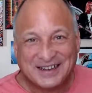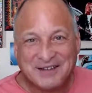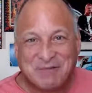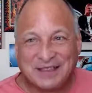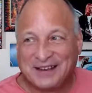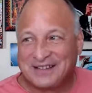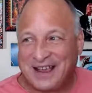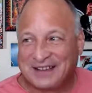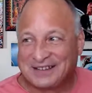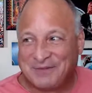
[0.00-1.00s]
but then
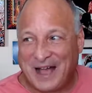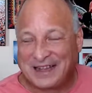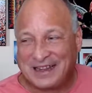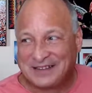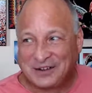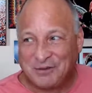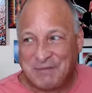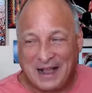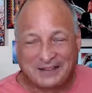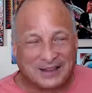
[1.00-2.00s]
Czechoslovakia is going
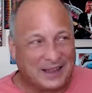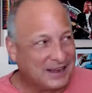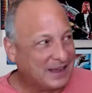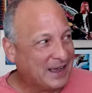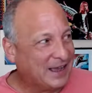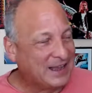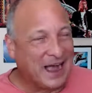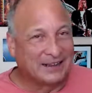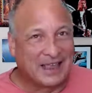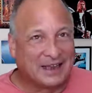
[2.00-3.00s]
back to like
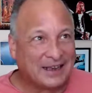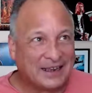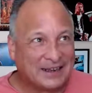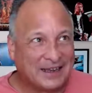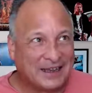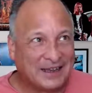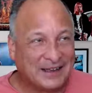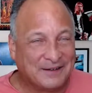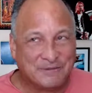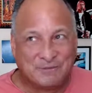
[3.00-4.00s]
lockdown, like
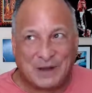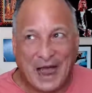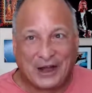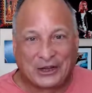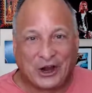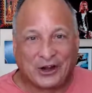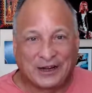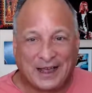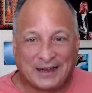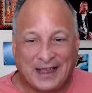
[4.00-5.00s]
Iron Curtain
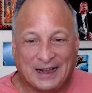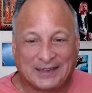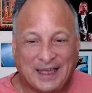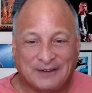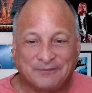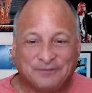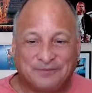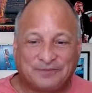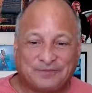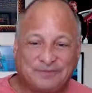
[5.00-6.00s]
kind of lockdown.
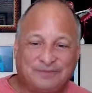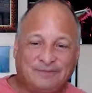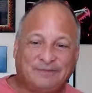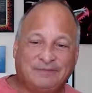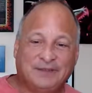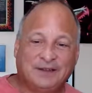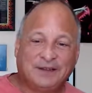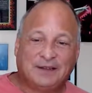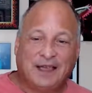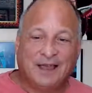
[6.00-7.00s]

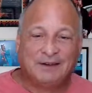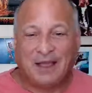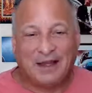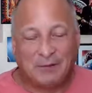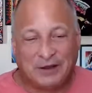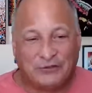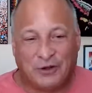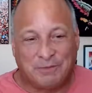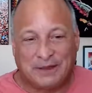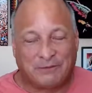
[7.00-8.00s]
And anyway, you
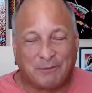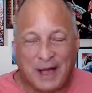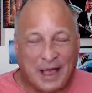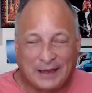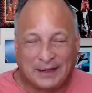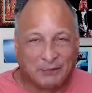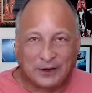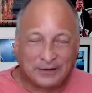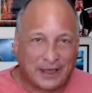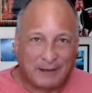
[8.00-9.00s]
shouldn't be in Vermont in the
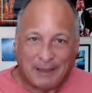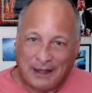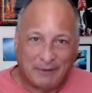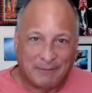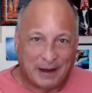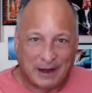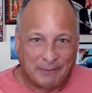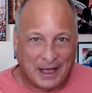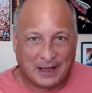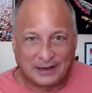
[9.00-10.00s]
wintertime anyway, Mary
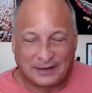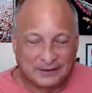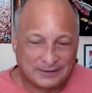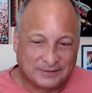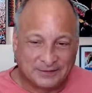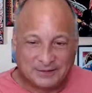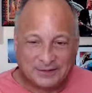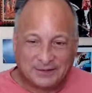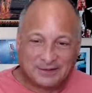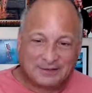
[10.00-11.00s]
Bog.
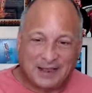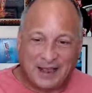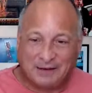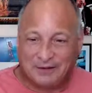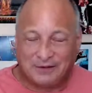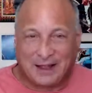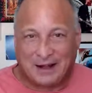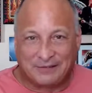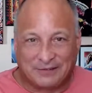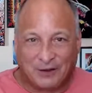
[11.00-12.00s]
It's time to, you got
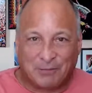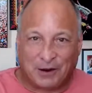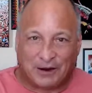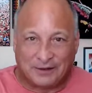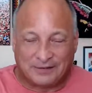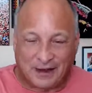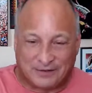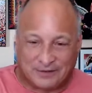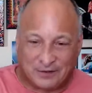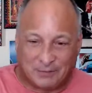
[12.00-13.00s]
a snowbird. It's time
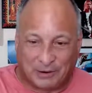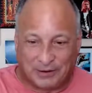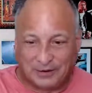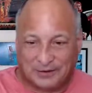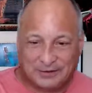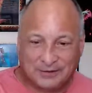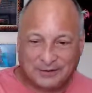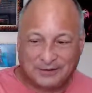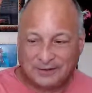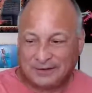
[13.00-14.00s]
to snowbird.
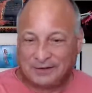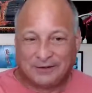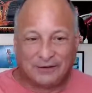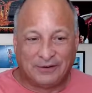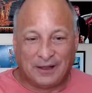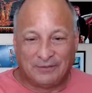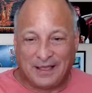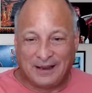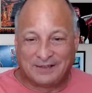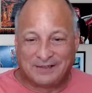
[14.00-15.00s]
You're old enough
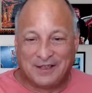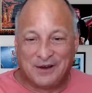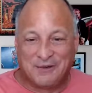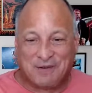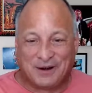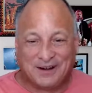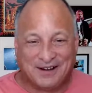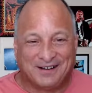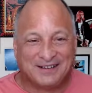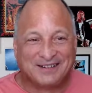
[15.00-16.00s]
now to snowbird.